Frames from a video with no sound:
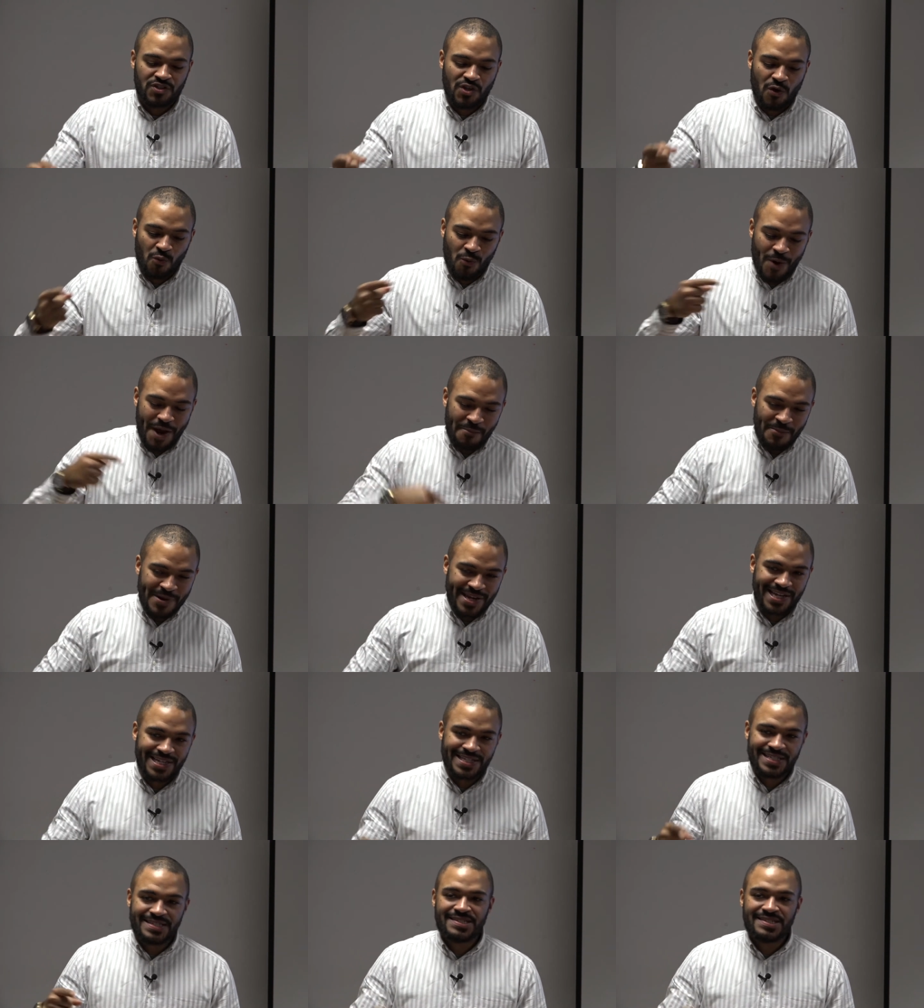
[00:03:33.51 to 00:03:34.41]
So when
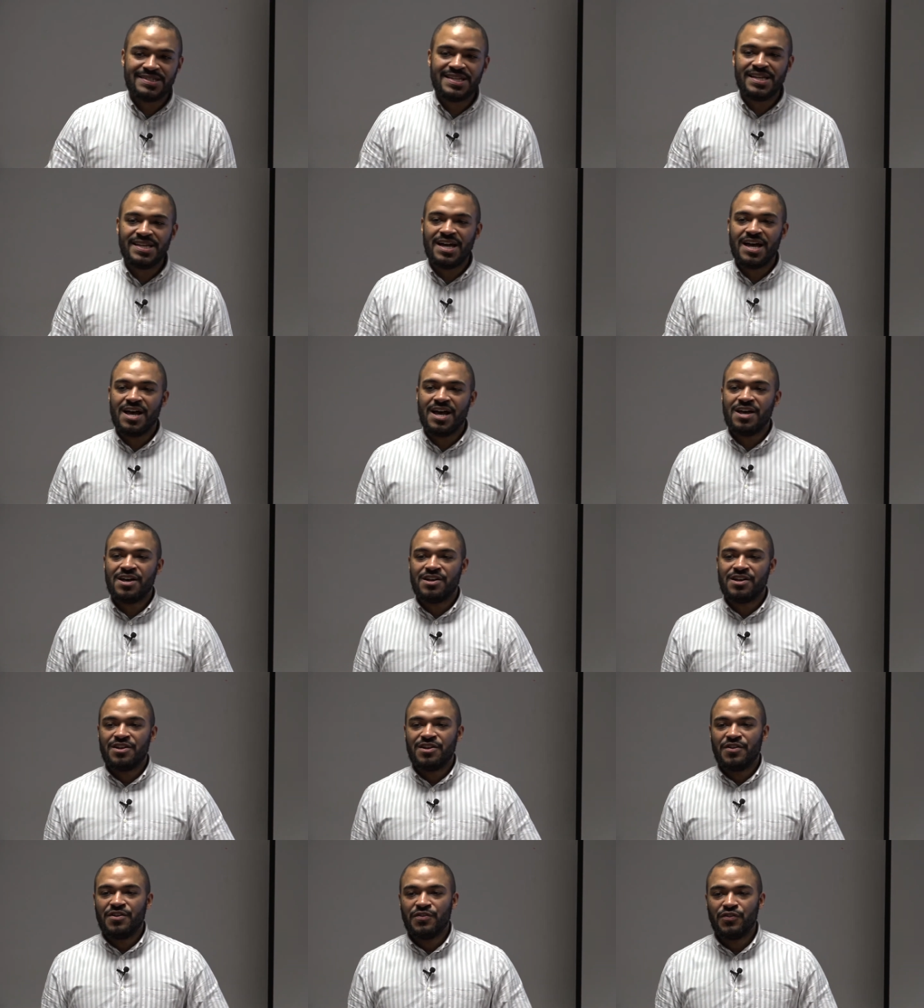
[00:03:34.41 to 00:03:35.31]
we consider
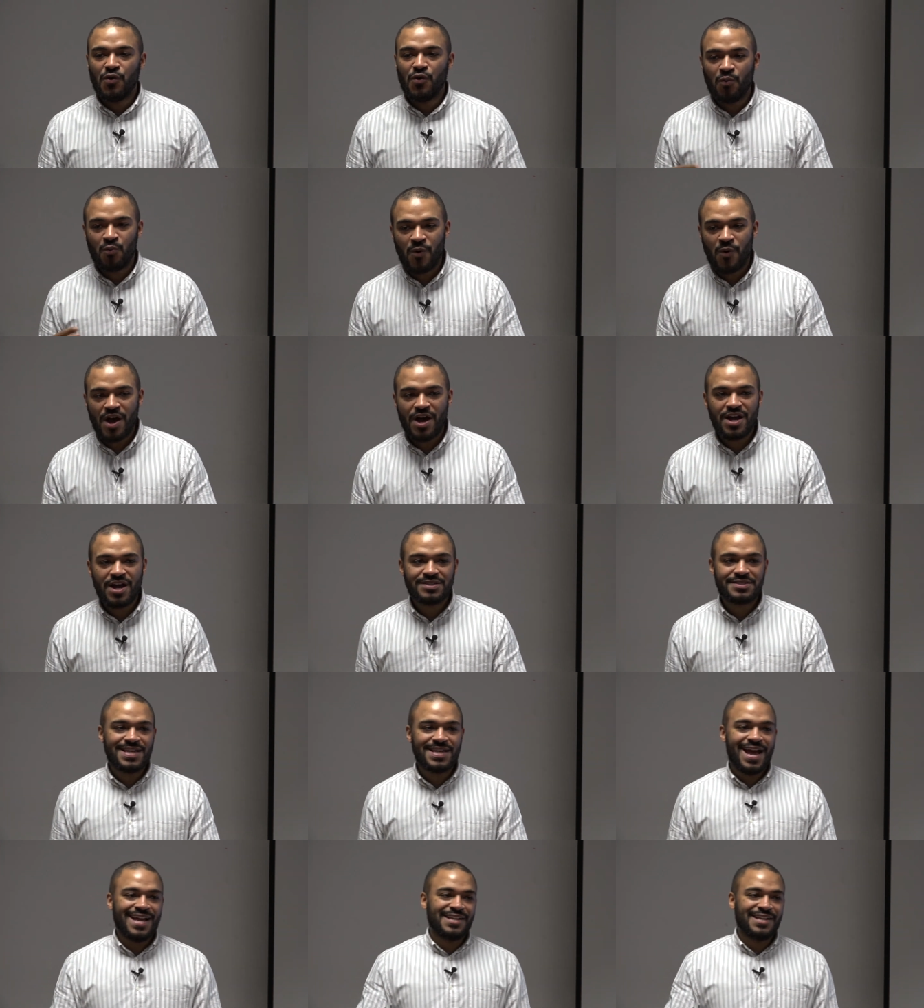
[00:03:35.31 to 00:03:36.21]
the
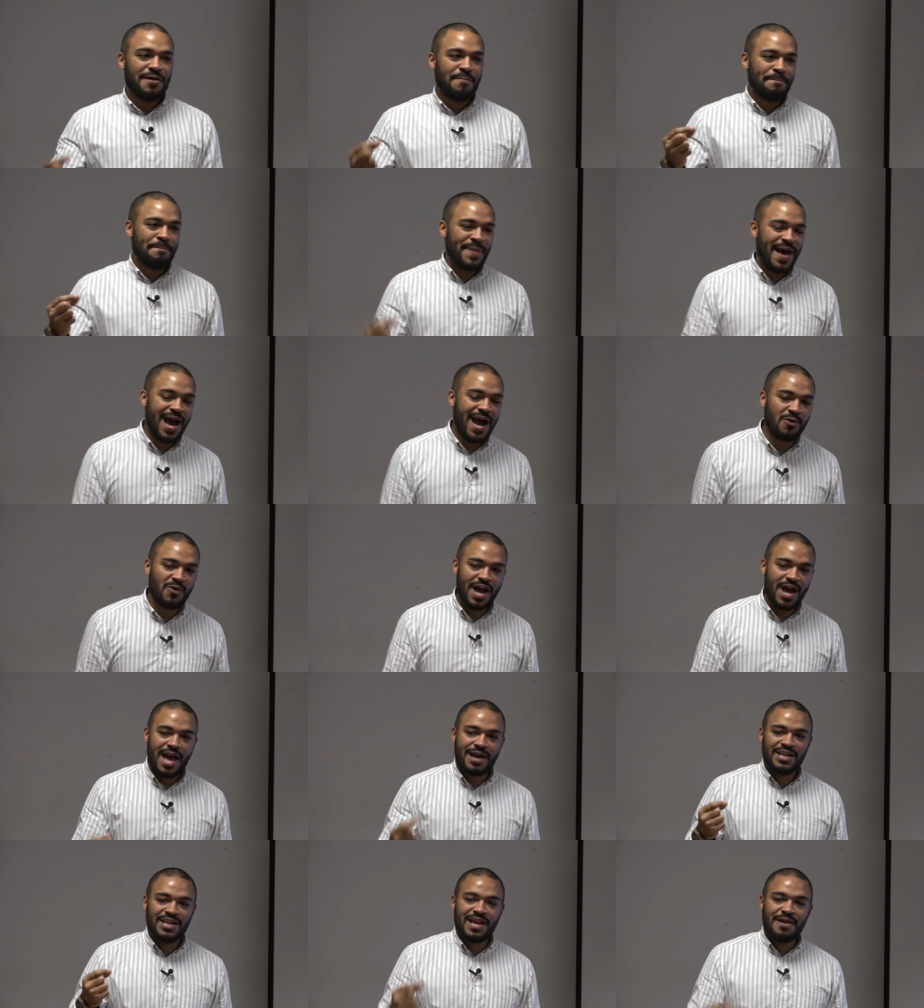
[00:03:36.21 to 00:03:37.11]
words and the
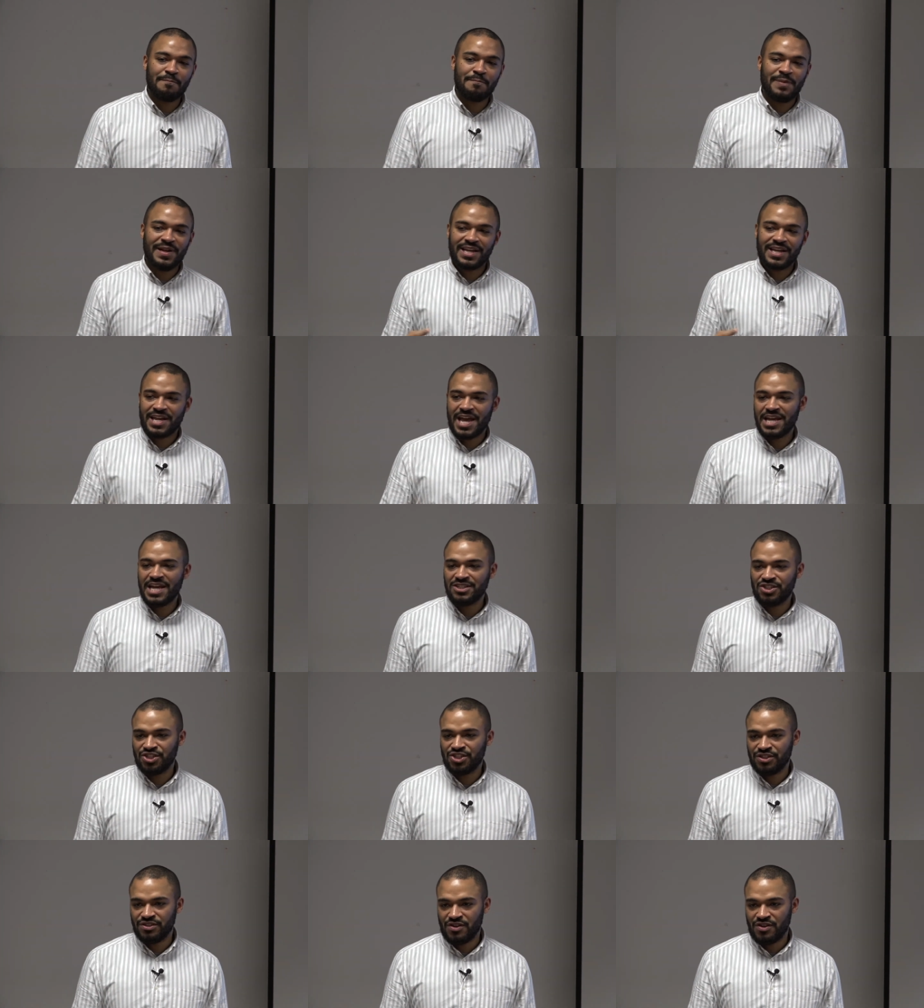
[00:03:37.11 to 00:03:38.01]
power and
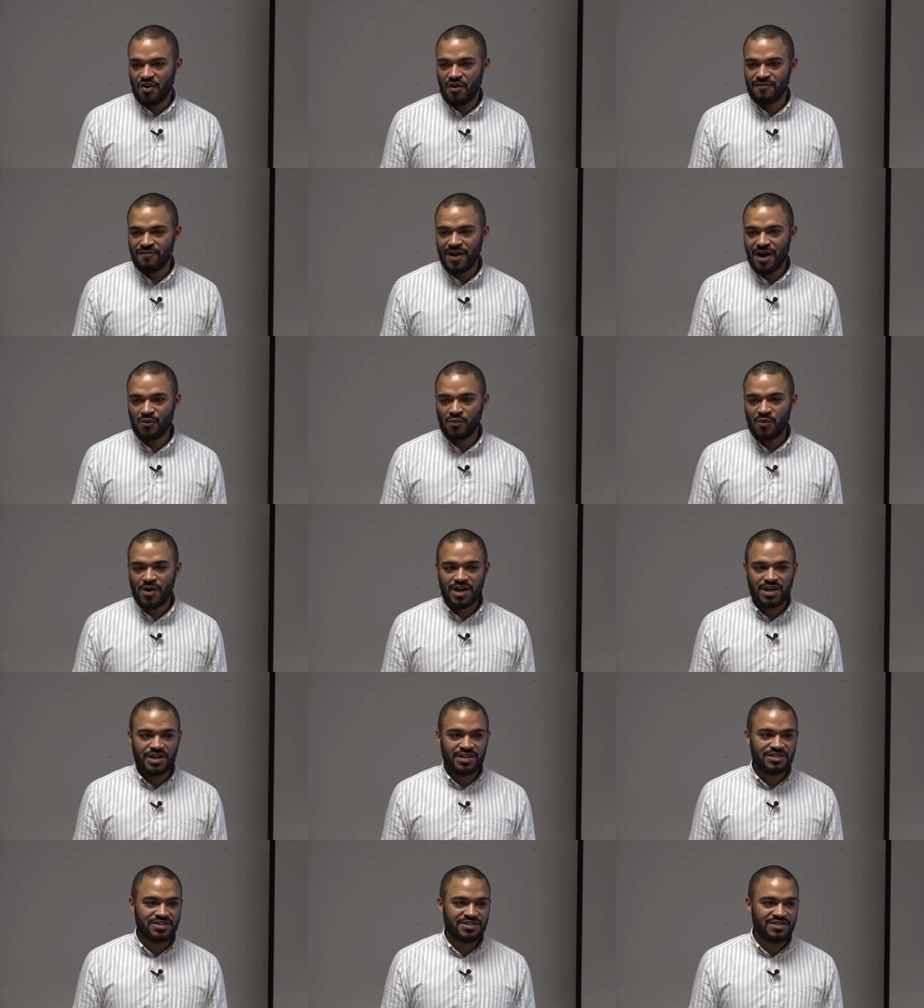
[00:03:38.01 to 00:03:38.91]
implication of our
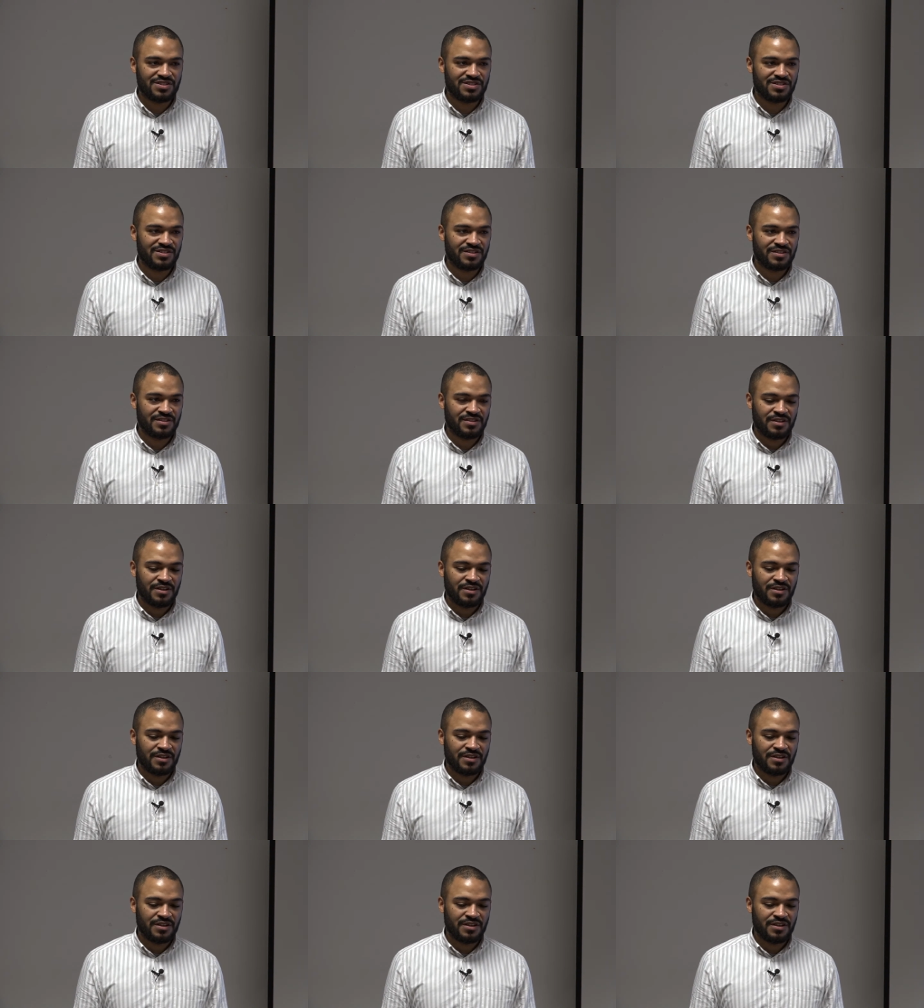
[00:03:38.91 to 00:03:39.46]
words,